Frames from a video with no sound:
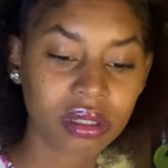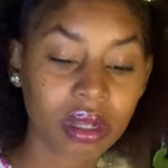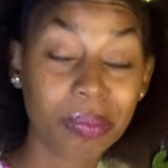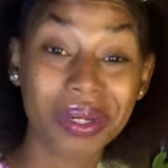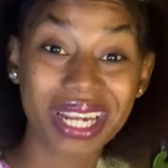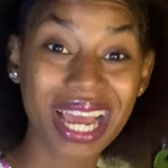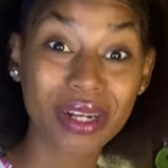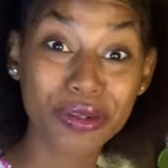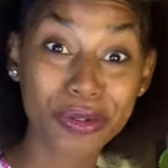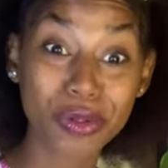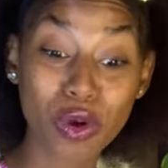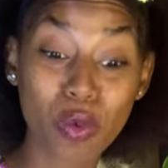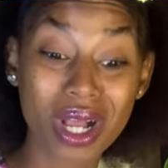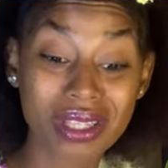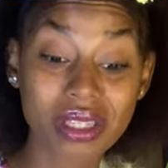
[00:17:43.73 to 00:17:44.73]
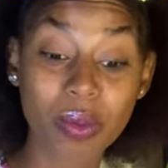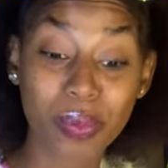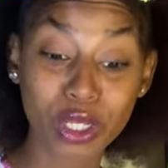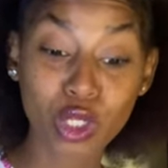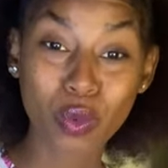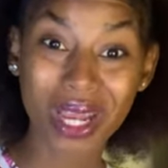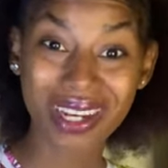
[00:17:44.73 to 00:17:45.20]
But I don't know what's up
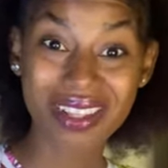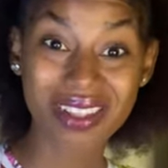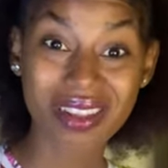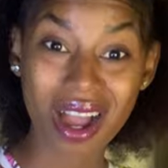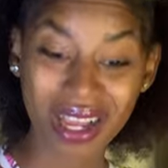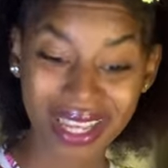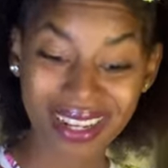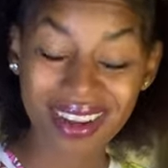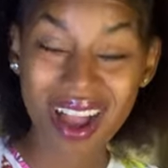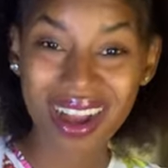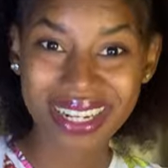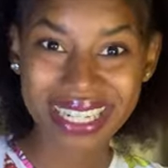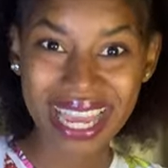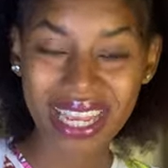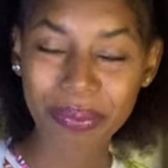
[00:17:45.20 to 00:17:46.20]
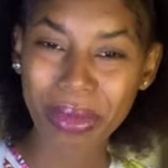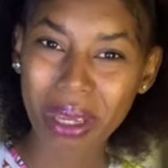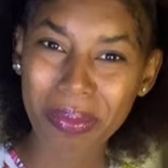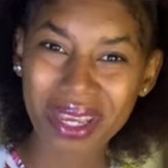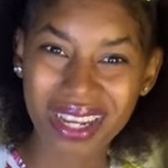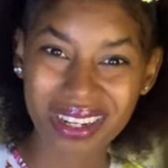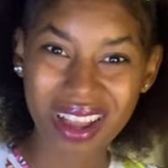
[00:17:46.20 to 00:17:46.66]
with you and this dog. Your dog dead,
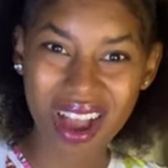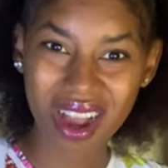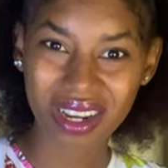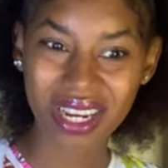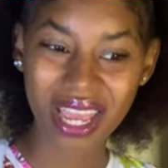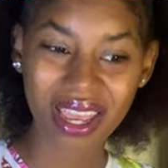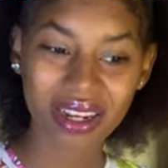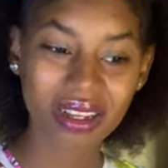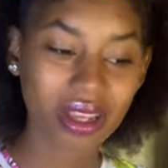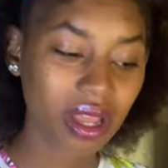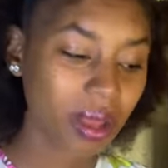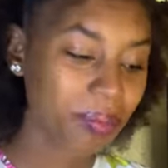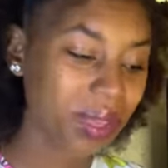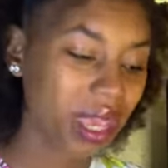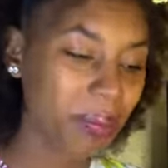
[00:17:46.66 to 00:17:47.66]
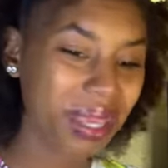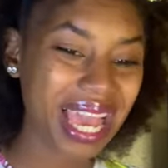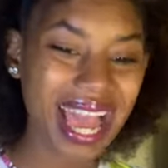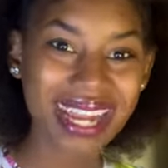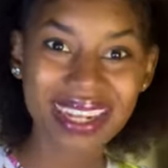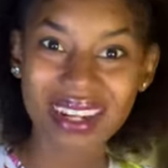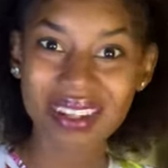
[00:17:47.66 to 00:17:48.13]
maybe your dog dead. Maybe you
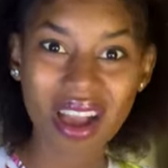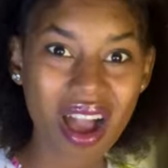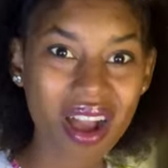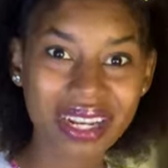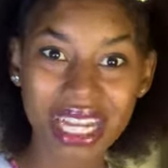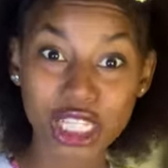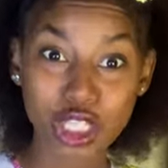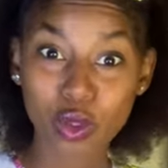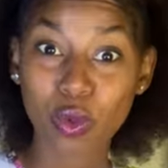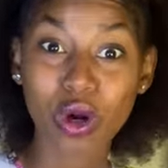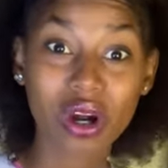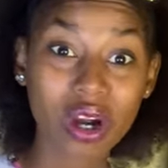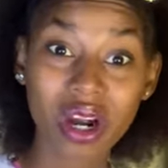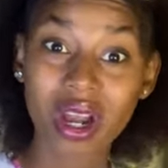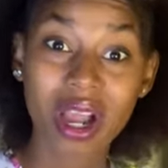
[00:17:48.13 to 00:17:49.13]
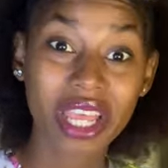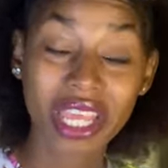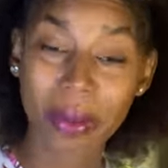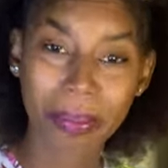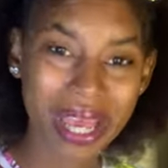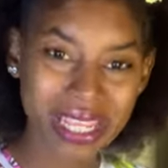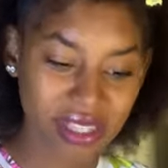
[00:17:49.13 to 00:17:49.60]
had a dog that you were
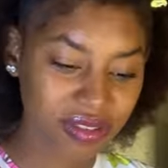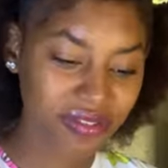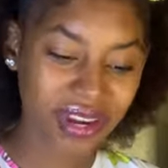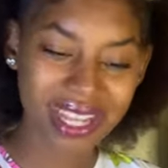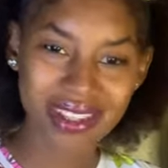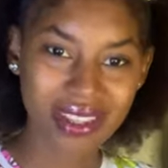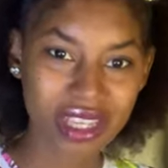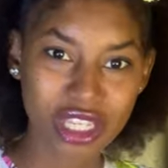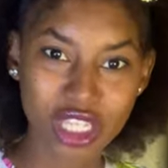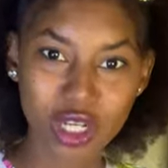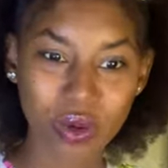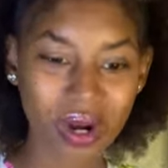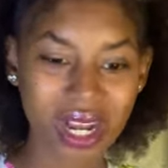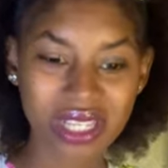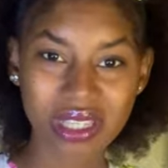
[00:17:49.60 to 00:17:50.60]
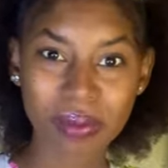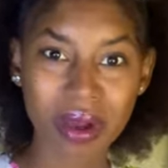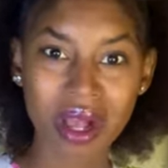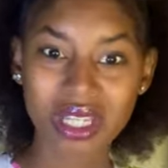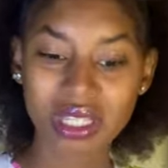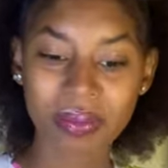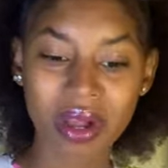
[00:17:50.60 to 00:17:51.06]
your best friend since you were a
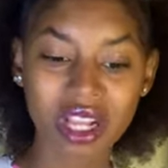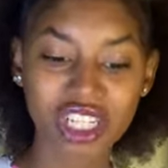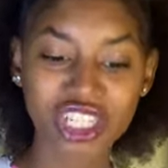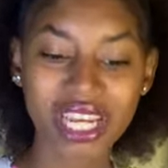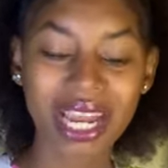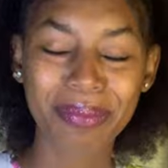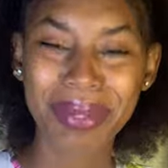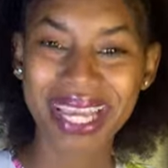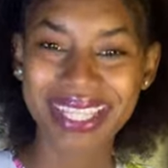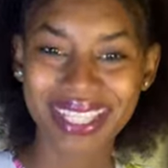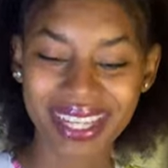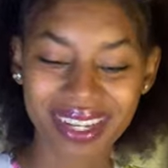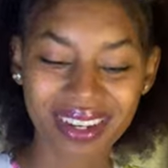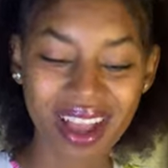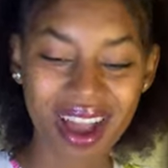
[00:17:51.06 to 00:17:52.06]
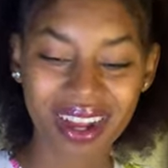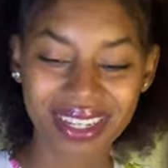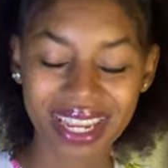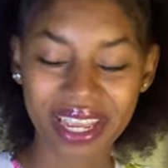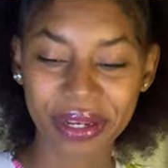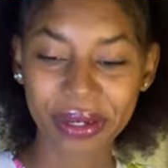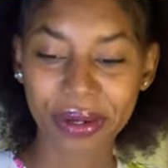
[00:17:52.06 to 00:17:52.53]
small child. Me getting your dog
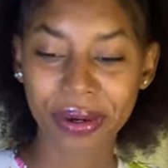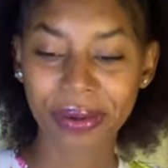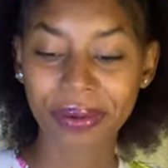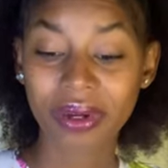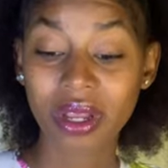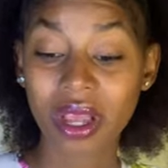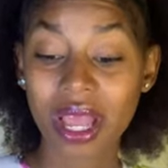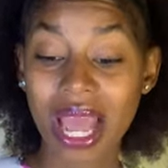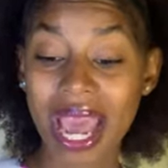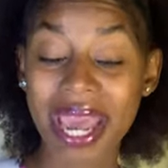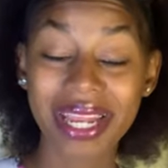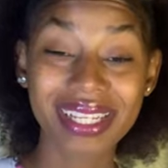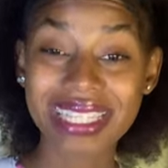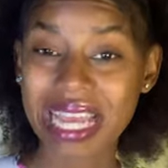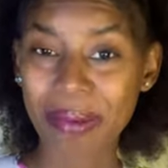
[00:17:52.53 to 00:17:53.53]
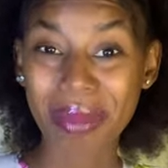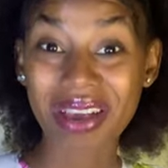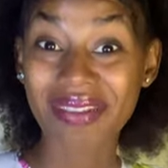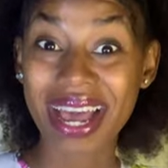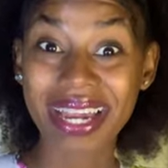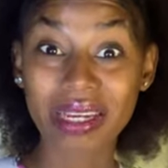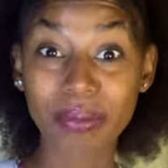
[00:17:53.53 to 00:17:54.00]
dead now. And anytime you
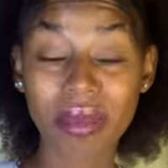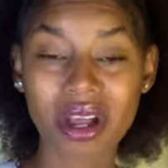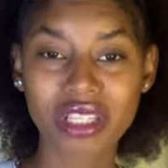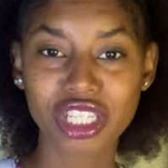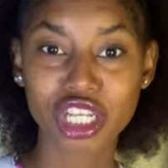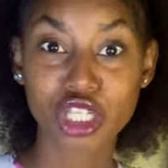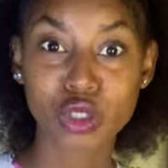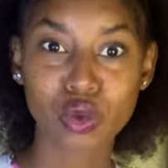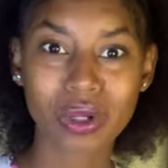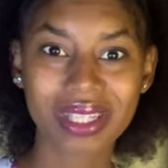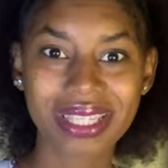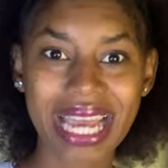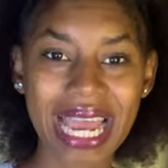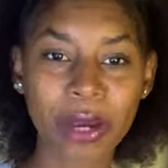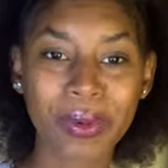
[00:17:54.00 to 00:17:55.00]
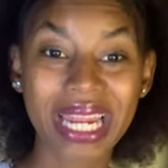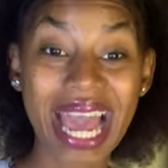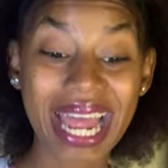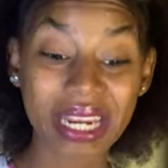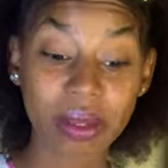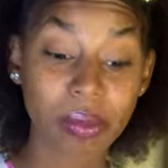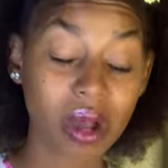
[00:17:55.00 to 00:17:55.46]
have animals, your soul tie with the
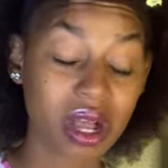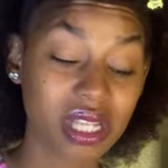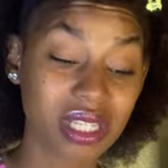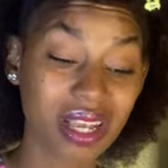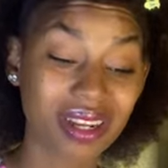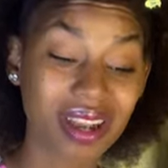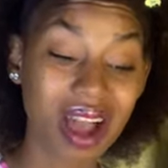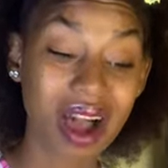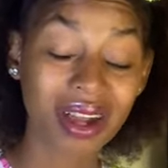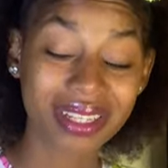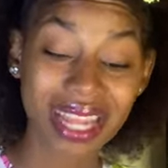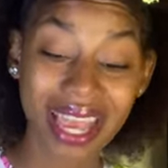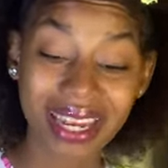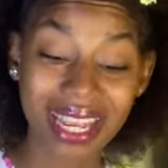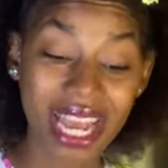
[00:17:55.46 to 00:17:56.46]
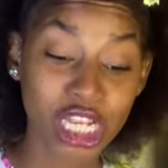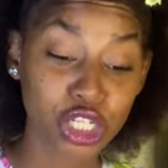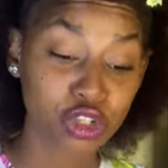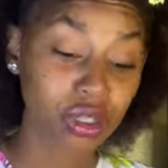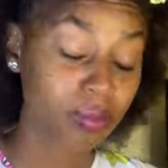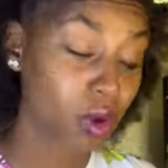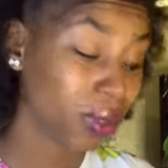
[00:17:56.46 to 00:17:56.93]
animals. Your dog dead, you
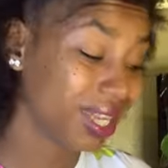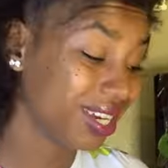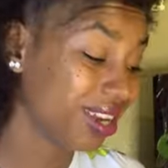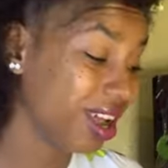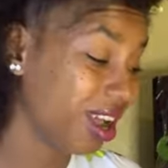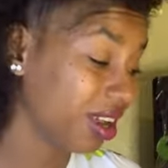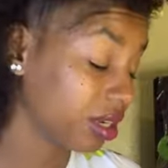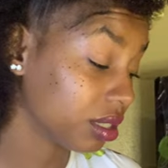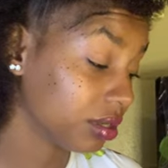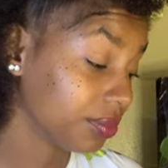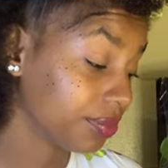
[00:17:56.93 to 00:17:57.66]
dream about your dog.